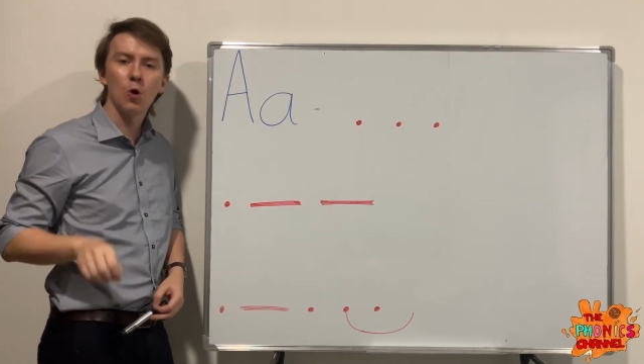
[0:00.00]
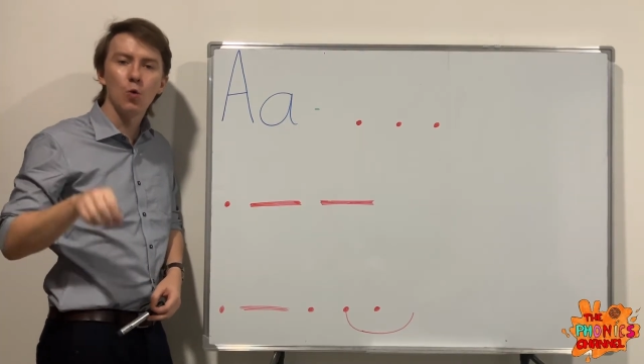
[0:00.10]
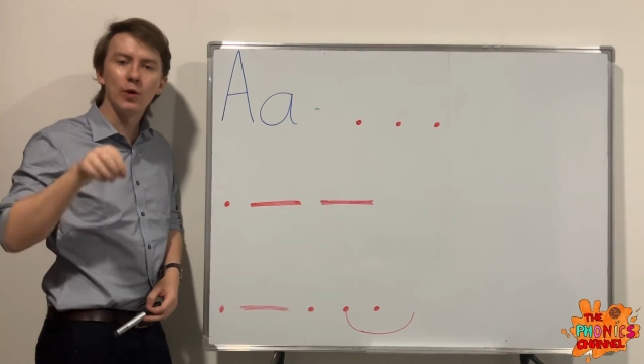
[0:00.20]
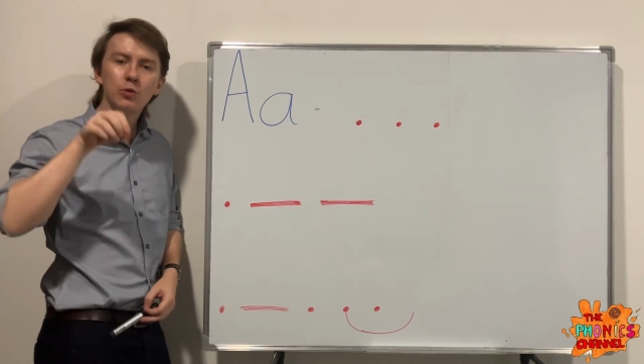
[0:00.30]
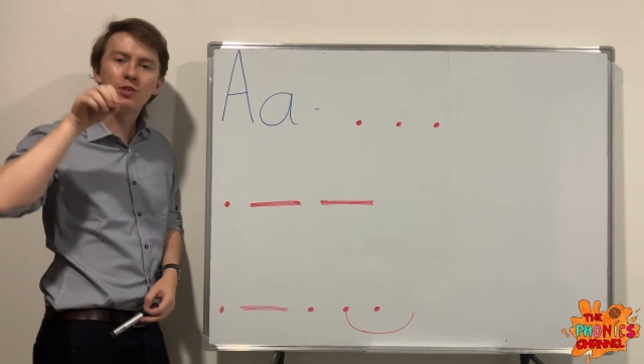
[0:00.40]

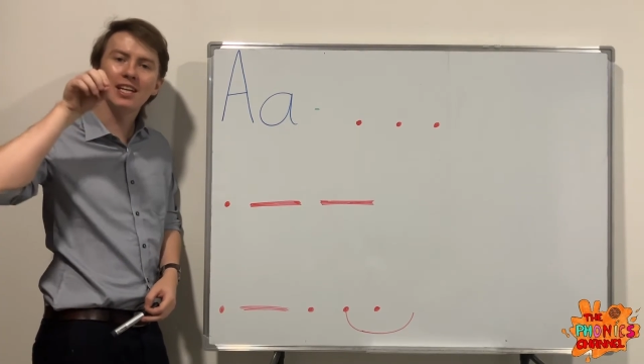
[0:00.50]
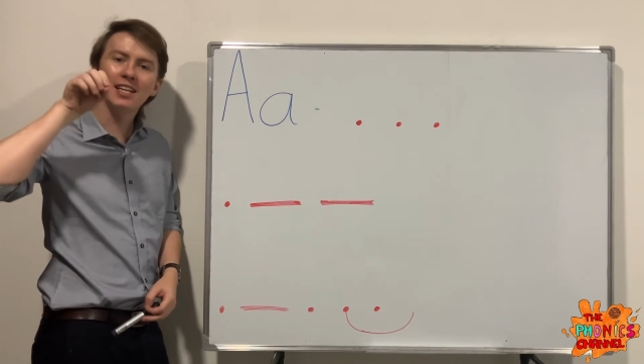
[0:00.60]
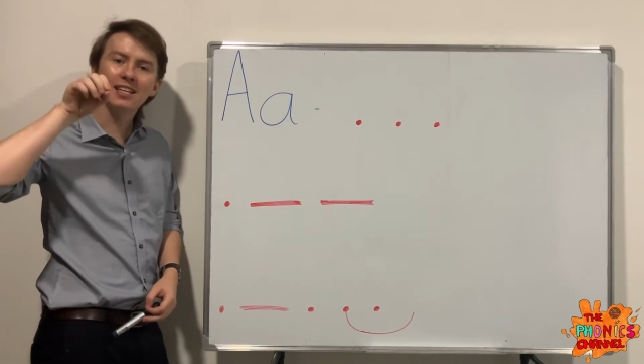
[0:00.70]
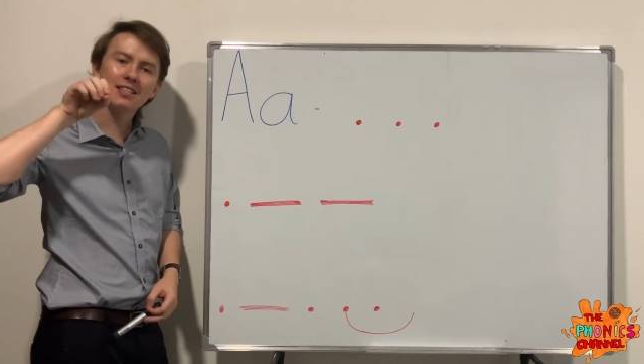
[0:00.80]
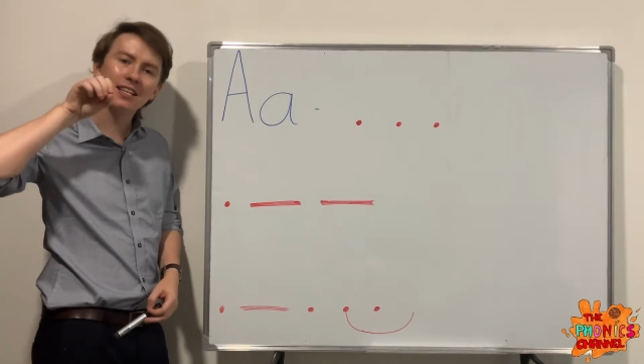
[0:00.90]
When you say
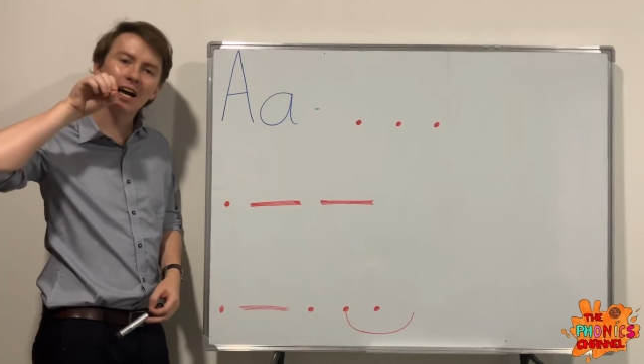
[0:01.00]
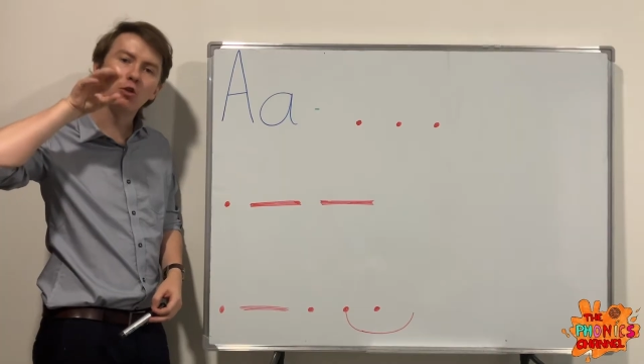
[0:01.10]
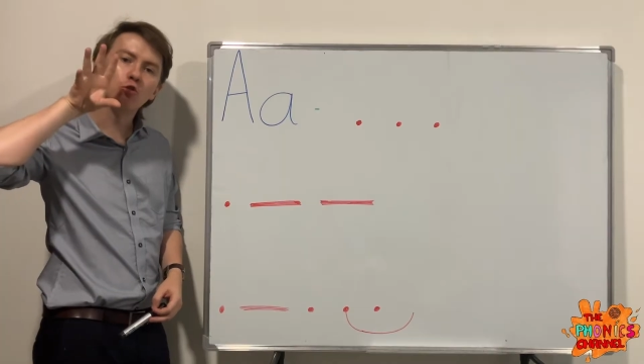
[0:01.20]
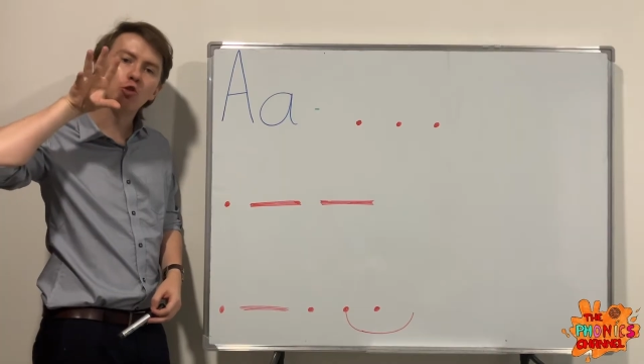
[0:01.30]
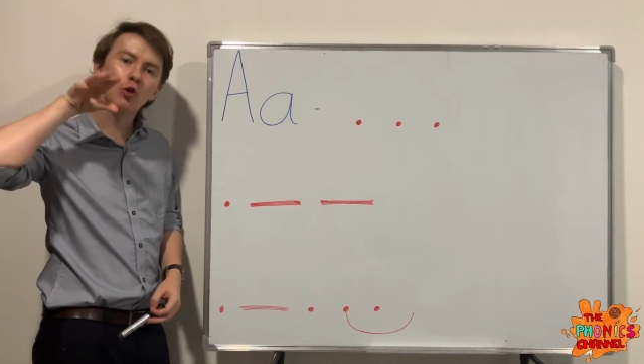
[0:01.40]
this
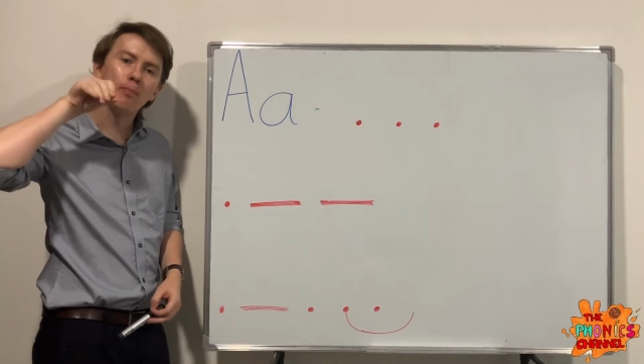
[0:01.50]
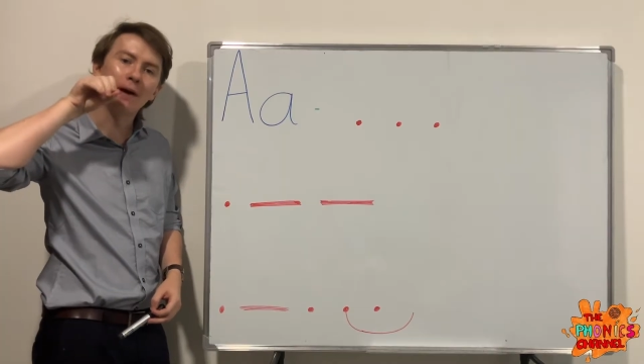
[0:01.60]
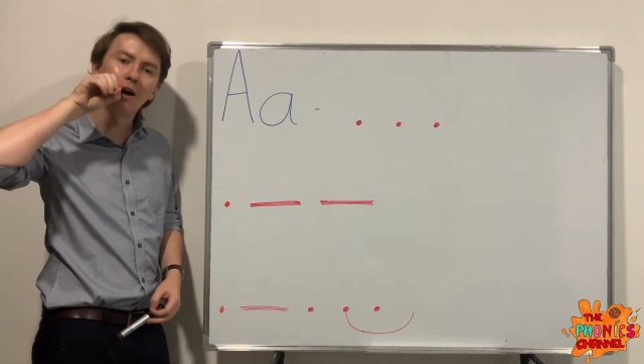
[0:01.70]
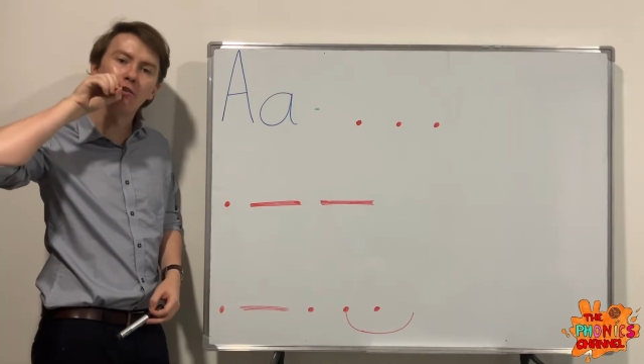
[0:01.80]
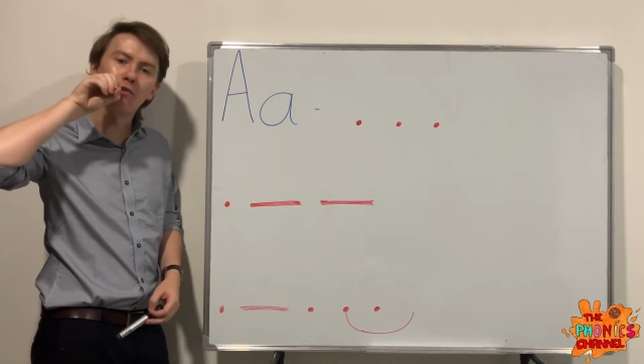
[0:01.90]
sound, your
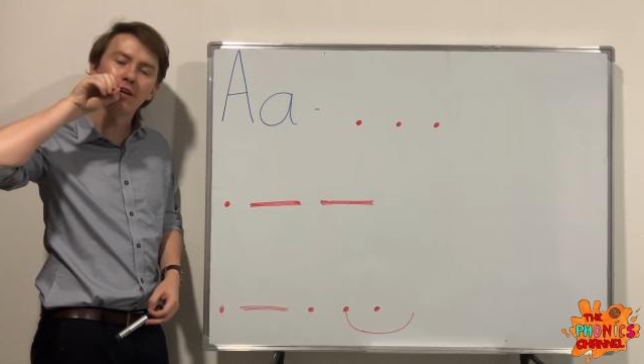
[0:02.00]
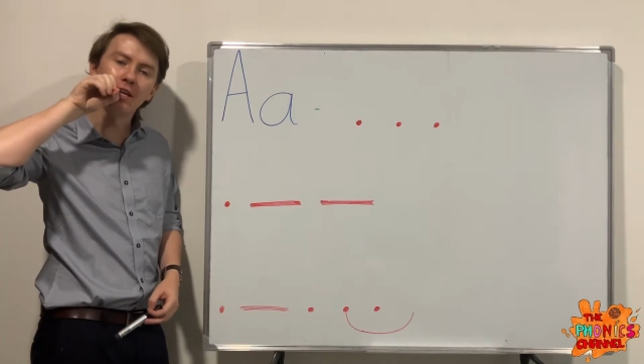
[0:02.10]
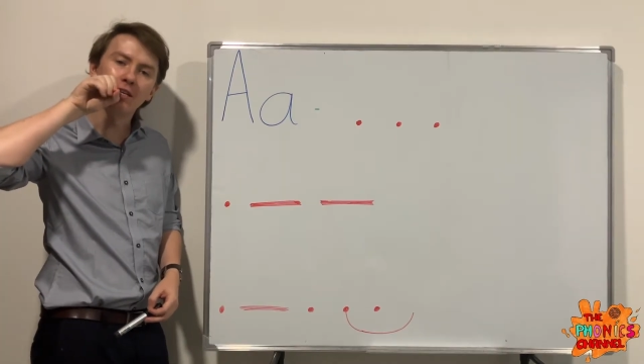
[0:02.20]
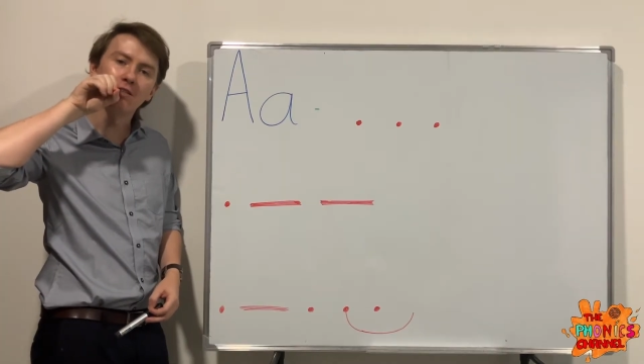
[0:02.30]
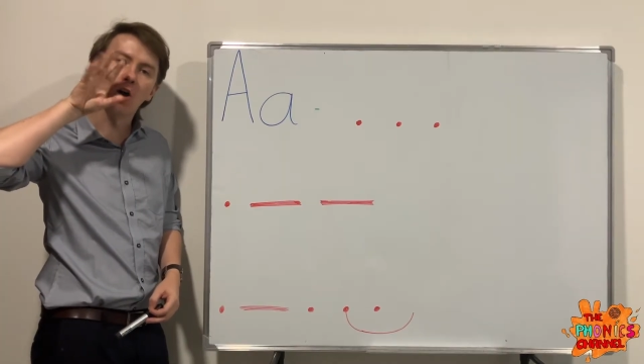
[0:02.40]
mouth
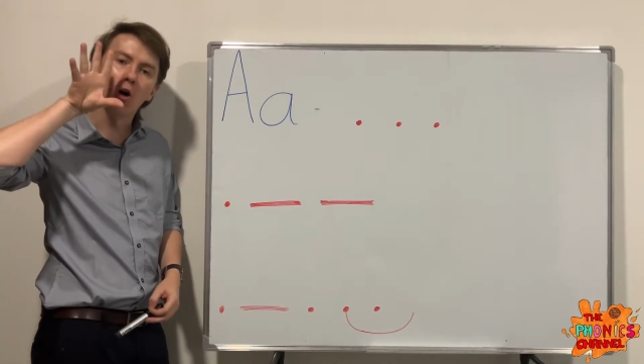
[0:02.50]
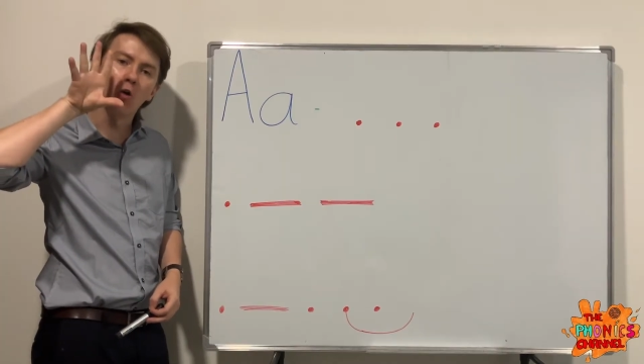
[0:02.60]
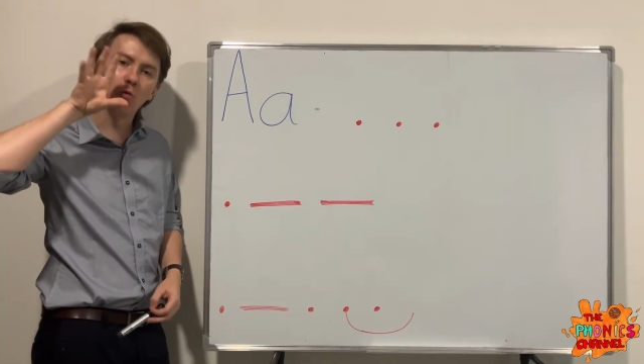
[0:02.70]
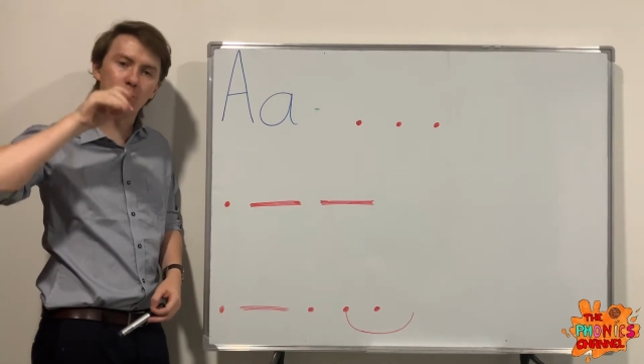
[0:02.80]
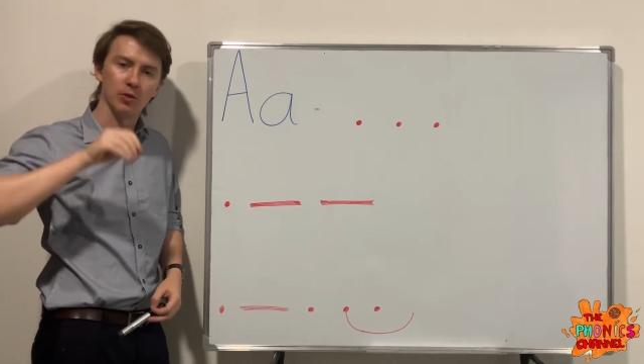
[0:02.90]
is
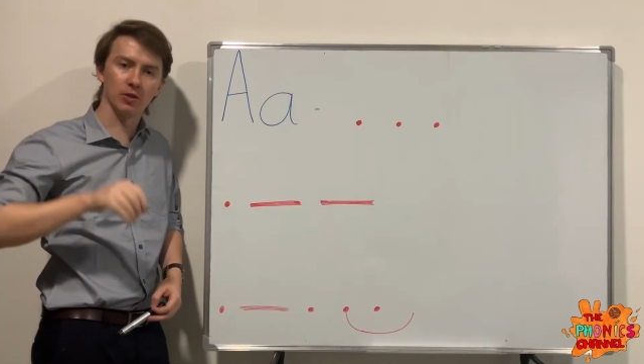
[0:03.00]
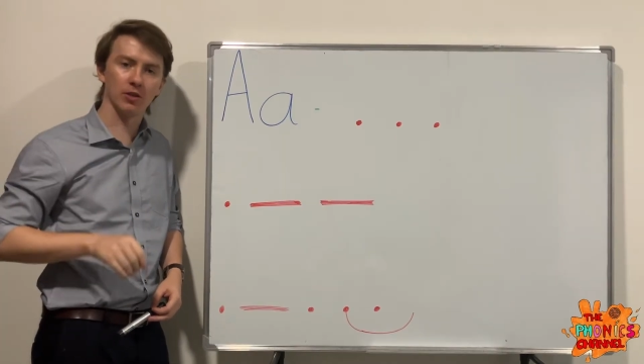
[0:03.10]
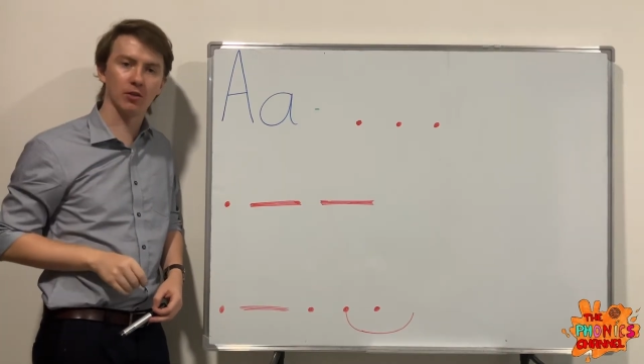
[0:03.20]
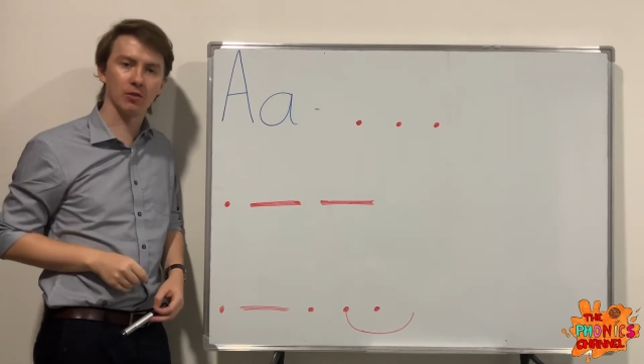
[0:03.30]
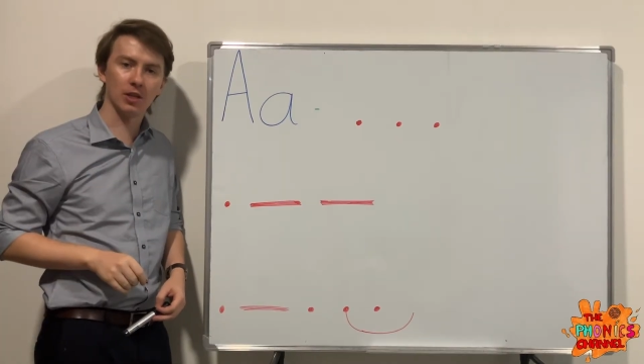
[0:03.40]
open,
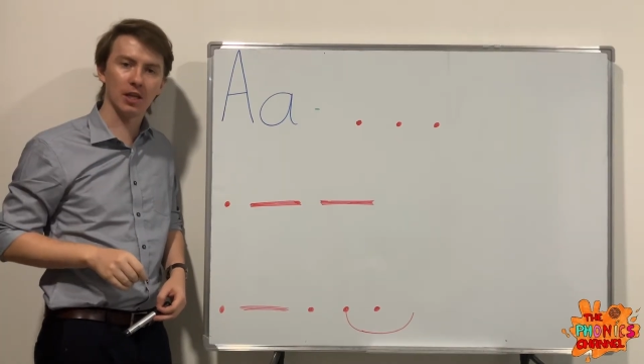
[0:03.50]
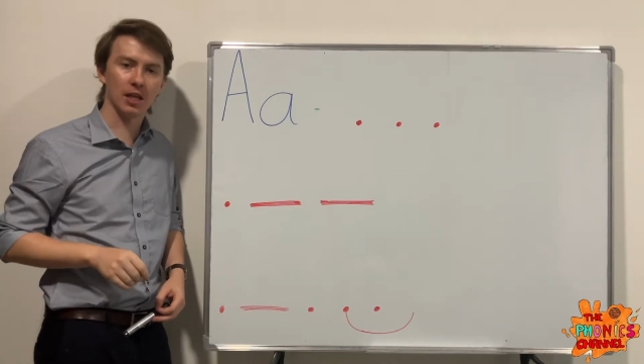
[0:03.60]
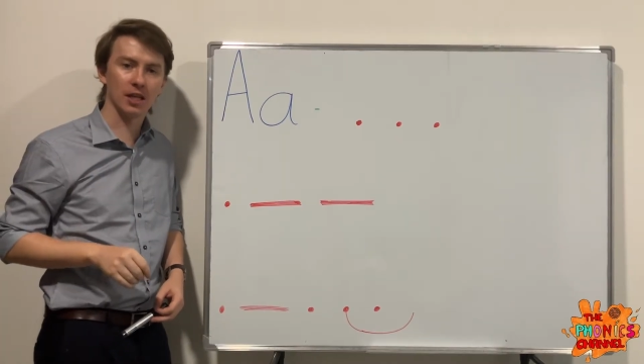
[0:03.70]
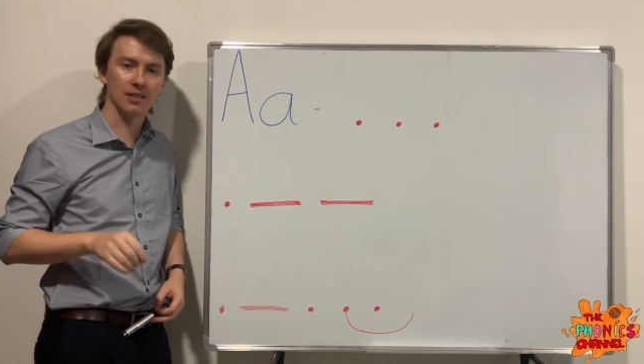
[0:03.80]
okay?